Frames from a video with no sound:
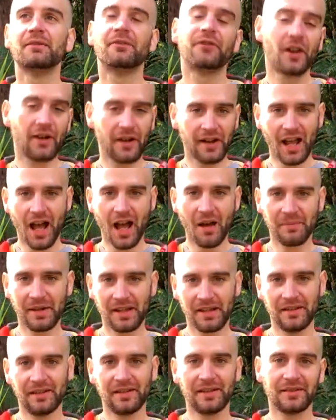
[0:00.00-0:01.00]
very
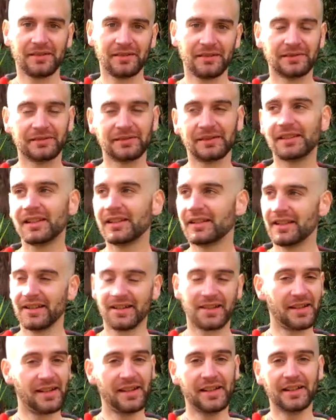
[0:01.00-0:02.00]
happy
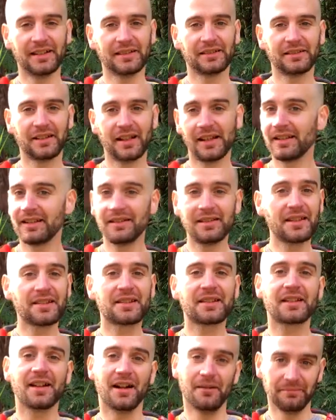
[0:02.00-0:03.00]
this year and in years
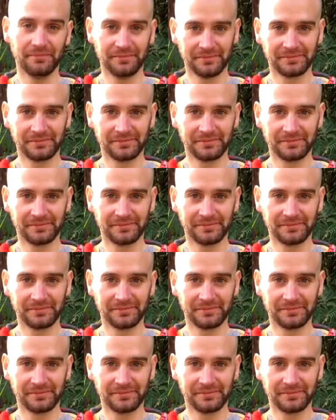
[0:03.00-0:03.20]
to come.